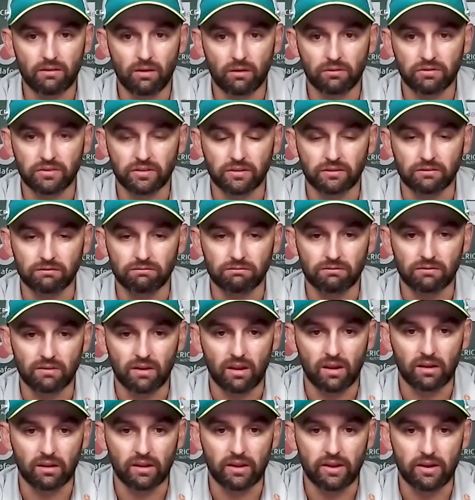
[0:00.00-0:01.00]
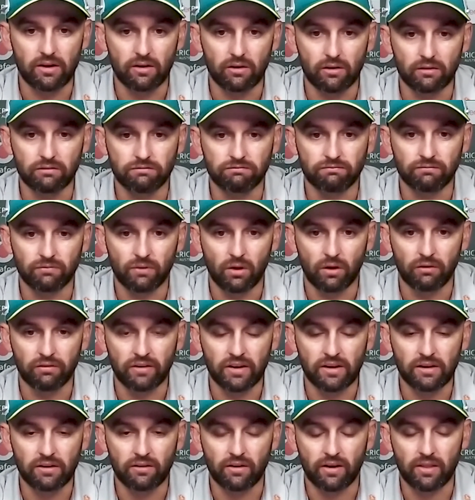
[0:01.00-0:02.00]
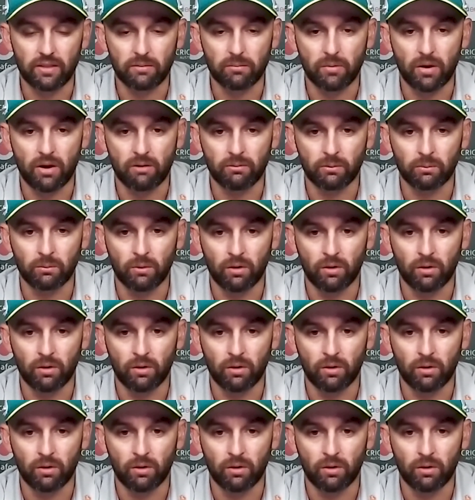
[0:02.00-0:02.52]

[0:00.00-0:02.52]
obviously a leader of India at the moment.